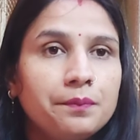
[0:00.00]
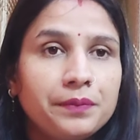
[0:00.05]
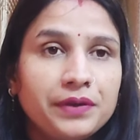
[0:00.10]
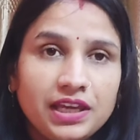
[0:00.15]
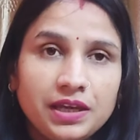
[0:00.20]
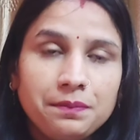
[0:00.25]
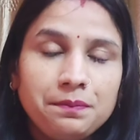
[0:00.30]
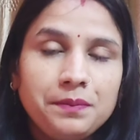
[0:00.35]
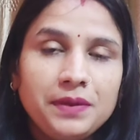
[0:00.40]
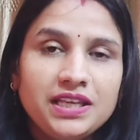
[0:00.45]

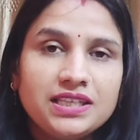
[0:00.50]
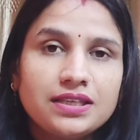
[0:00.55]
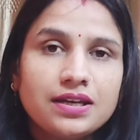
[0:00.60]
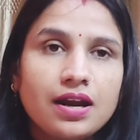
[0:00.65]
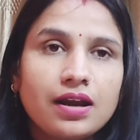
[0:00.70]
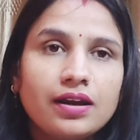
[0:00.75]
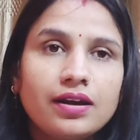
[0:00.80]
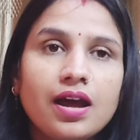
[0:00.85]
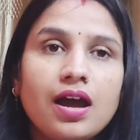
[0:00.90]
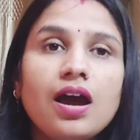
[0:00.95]
Keep means
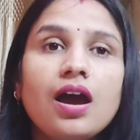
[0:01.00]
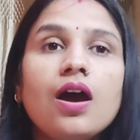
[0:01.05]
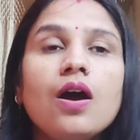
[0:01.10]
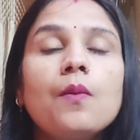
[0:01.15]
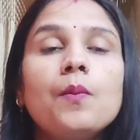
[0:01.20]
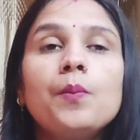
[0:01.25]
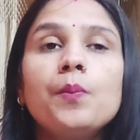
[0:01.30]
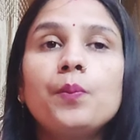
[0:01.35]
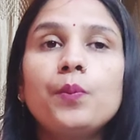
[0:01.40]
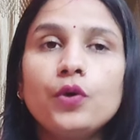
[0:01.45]
rakhna,
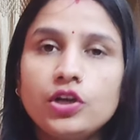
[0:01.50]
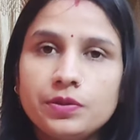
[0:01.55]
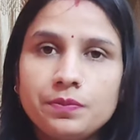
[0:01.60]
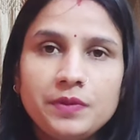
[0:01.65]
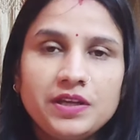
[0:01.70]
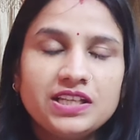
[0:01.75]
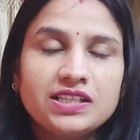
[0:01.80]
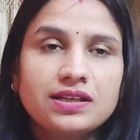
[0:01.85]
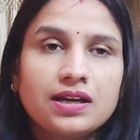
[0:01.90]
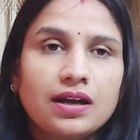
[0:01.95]
put
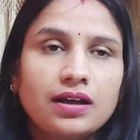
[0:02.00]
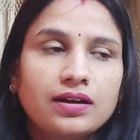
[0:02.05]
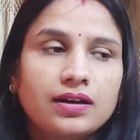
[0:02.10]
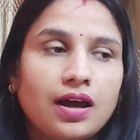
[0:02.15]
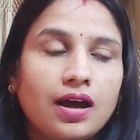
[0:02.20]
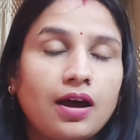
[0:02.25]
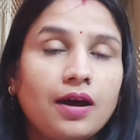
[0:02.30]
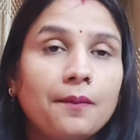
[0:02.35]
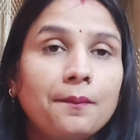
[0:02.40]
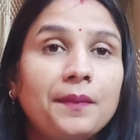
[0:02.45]
means
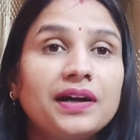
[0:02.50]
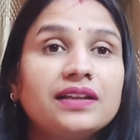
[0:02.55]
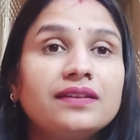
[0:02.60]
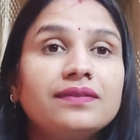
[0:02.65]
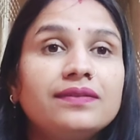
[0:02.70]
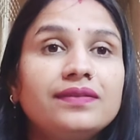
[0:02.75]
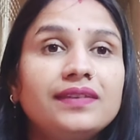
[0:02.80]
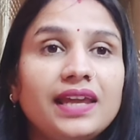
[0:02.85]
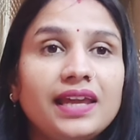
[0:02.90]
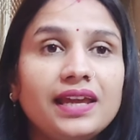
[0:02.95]
rakhna,
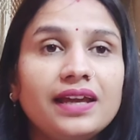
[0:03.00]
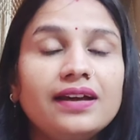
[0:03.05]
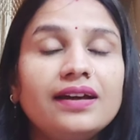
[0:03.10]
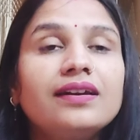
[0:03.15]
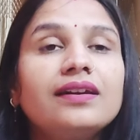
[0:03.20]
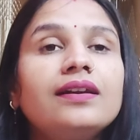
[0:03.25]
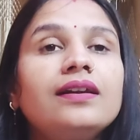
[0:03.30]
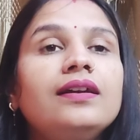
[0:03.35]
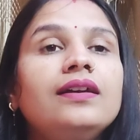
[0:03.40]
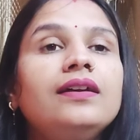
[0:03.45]
but there
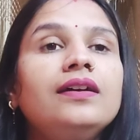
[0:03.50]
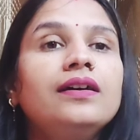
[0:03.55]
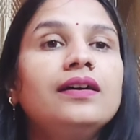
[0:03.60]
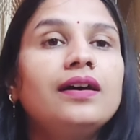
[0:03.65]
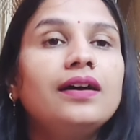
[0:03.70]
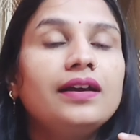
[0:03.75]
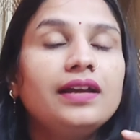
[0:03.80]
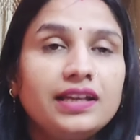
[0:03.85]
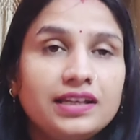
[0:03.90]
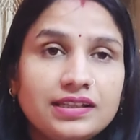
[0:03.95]

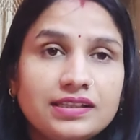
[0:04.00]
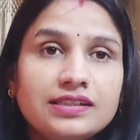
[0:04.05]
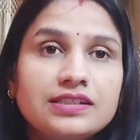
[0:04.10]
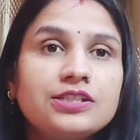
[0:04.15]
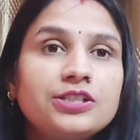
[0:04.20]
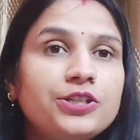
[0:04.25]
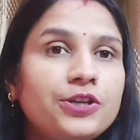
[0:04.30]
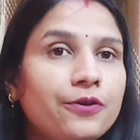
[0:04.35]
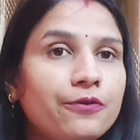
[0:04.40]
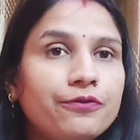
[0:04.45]
is
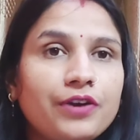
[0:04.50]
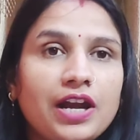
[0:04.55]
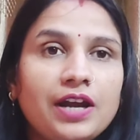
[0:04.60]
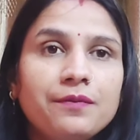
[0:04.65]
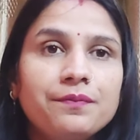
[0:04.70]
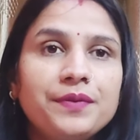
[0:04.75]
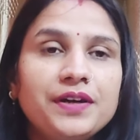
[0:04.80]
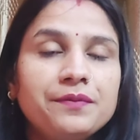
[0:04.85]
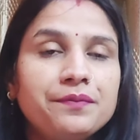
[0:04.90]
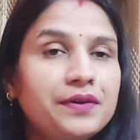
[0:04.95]

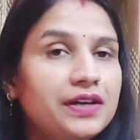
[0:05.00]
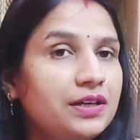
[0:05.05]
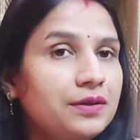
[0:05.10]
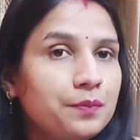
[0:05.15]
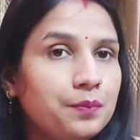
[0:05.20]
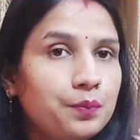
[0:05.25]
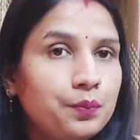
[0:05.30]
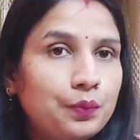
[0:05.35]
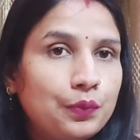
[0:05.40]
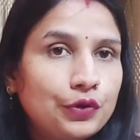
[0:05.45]
different between
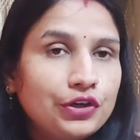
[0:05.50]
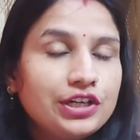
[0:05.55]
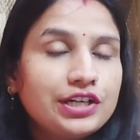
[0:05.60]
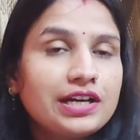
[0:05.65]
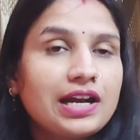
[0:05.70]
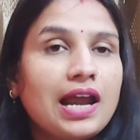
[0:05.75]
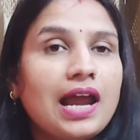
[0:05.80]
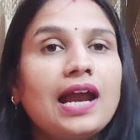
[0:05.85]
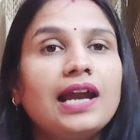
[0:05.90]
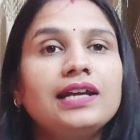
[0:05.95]
put
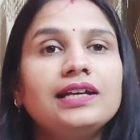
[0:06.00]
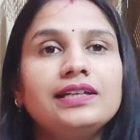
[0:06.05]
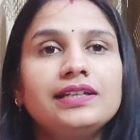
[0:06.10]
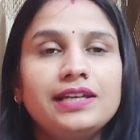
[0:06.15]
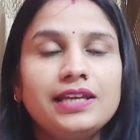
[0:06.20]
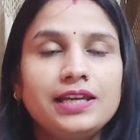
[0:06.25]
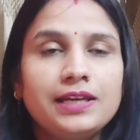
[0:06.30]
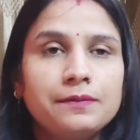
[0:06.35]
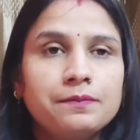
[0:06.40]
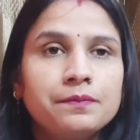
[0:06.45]
and
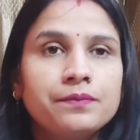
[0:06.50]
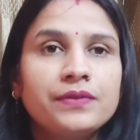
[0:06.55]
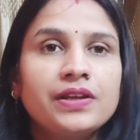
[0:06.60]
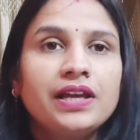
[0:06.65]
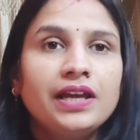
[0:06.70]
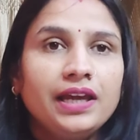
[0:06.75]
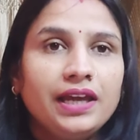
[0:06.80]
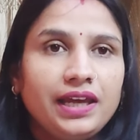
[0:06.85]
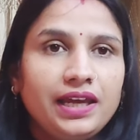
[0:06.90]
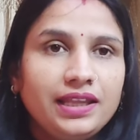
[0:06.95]
keep.
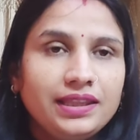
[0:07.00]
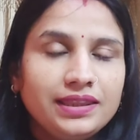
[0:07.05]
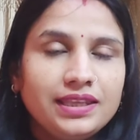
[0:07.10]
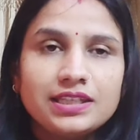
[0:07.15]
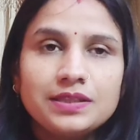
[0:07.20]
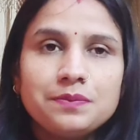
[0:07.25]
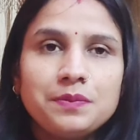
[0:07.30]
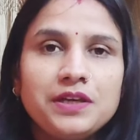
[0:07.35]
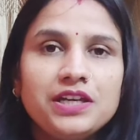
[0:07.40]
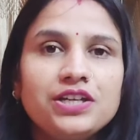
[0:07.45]
In
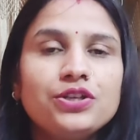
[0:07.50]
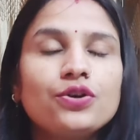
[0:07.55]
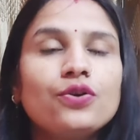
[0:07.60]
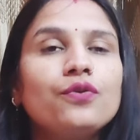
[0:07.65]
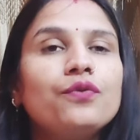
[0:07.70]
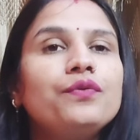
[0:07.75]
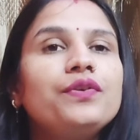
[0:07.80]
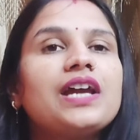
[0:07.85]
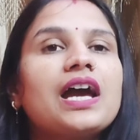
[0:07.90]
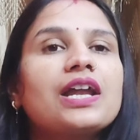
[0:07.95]
this video,
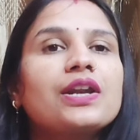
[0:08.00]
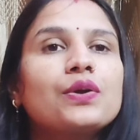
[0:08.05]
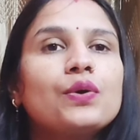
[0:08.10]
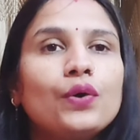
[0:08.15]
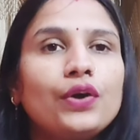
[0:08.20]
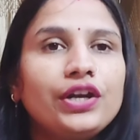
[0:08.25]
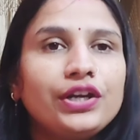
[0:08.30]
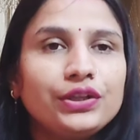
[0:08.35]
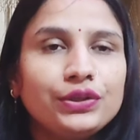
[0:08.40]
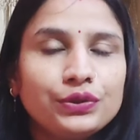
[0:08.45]
we are
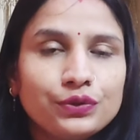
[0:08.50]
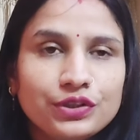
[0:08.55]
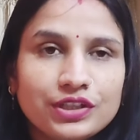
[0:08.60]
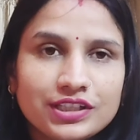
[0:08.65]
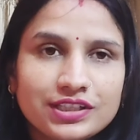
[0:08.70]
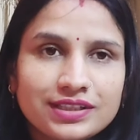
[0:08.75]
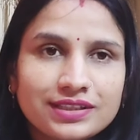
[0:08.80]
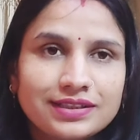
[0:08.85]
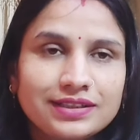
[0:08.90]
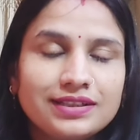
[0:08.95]
going to
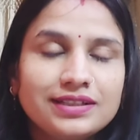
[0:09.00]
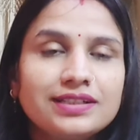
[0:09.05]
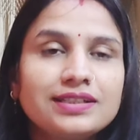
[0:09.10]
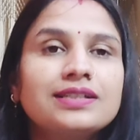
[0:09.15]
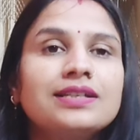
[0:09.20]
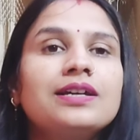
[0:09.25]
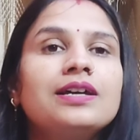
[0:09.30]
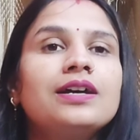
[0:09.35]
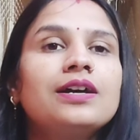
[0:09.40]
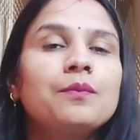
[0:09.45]
discuss
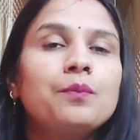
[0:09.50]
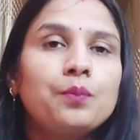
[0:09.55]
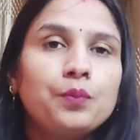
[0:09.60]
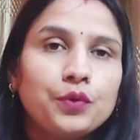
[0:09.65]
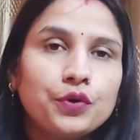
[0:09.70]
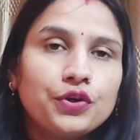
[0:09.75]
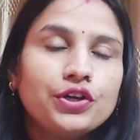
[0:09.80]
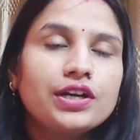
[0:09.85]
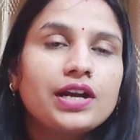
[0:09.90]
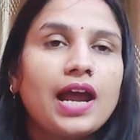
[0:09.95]

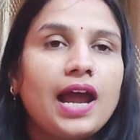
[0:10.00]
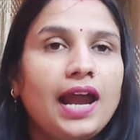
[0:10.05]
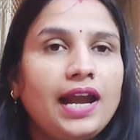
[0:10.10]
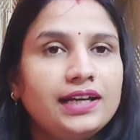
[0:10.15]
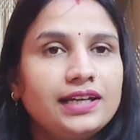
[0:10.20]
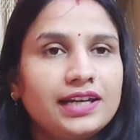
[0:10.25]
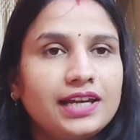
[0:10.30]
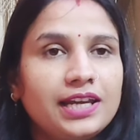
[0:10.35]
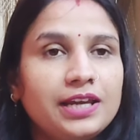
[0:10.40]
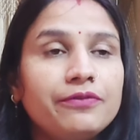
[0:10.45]
put and
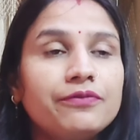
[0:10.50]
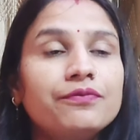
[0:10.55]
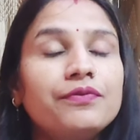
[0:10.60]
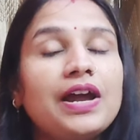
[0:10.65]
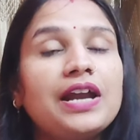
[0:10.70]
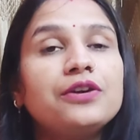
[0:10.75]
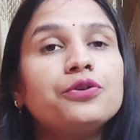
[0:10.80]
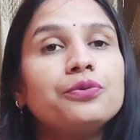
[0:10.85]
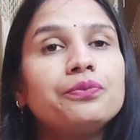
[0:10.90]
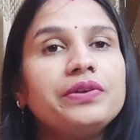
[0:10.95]
keep.
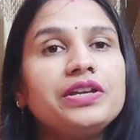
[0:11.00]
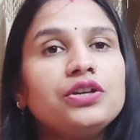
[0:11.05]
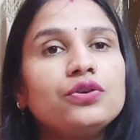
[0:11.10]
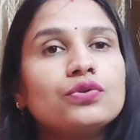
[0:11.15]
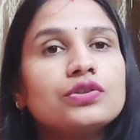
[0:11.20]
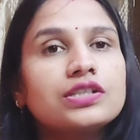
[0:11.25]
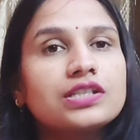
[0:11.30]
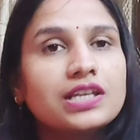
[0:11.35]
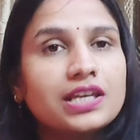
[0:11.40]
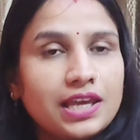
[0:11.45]
When do we
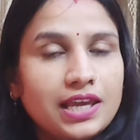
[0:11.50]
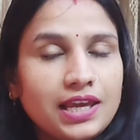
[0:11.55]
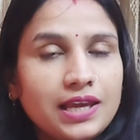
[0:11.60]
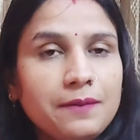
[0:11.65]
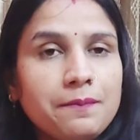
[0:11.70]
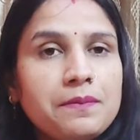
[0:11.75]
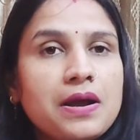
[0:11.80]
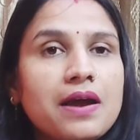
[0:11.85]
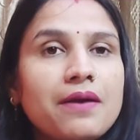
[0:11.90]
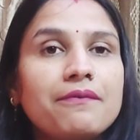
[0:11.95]
use
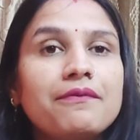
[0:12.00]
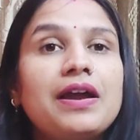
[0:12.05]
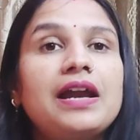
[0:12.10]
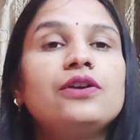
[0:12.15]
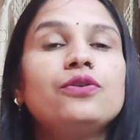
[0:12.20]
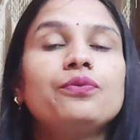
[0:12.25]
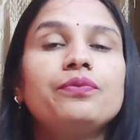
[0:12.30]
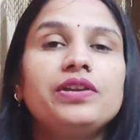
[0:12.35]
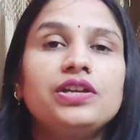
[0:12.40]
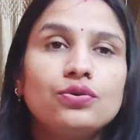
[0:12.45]
keep? When
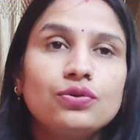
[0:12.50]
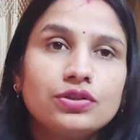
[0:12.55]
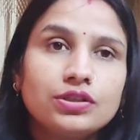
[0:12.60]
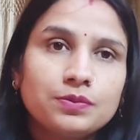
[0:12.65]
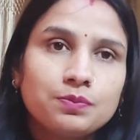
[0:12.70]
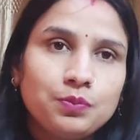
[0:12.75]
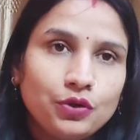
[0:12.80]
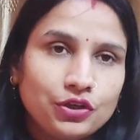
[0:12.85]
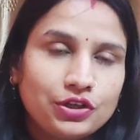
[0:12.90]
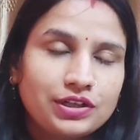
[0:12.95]
do we use
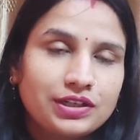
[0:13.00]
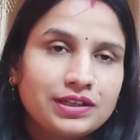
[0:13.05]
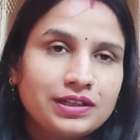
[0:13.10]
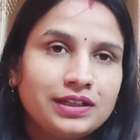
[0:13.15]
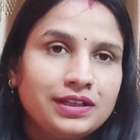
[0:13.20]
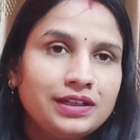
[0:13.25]
put?